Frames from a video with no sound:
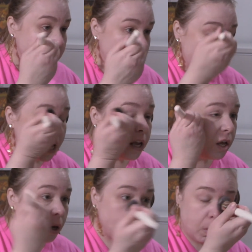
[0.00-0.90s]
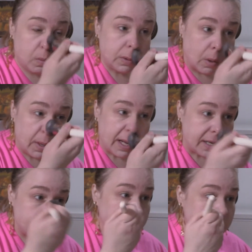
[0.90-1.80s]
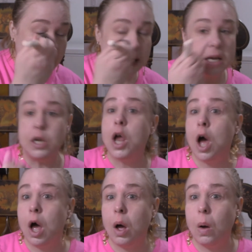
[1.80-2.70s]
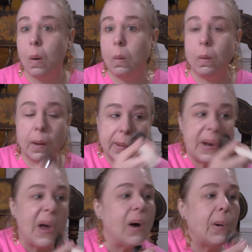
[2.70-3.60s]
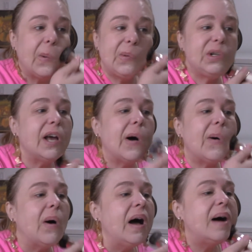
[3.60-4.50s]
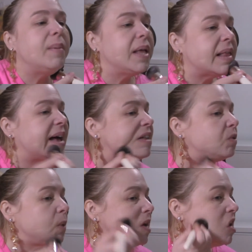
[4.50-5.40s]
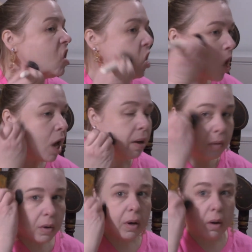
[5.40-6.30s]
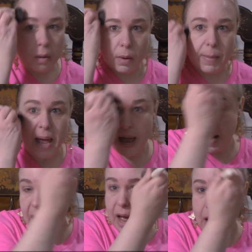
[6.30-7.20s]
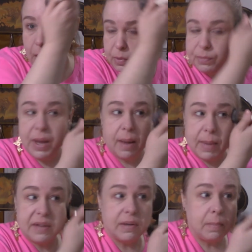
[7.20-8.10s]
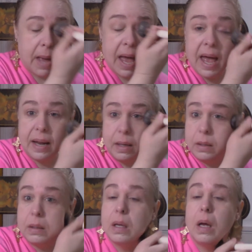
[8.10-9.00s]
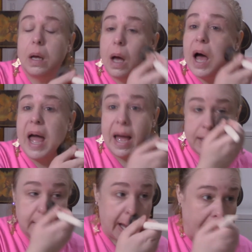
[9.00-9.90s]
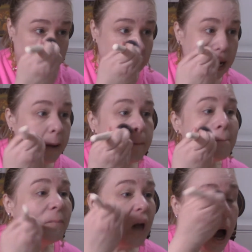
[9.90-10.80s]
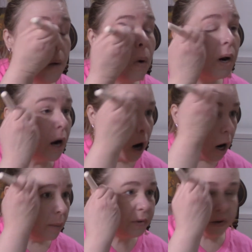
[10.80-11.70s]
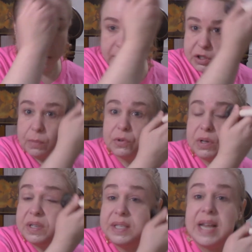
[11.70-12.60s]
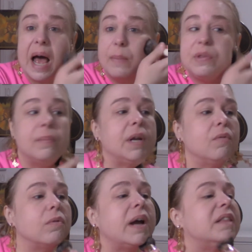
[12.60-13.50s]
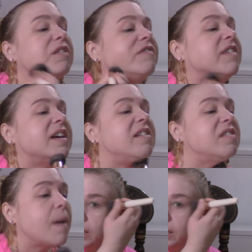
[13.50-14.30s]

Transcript: that you don't get as much acne. No, no, no. I mean, last week, man, I, I was PMSing bad. I had the acne. I want to curb so much I was going to stab somebody right in their face.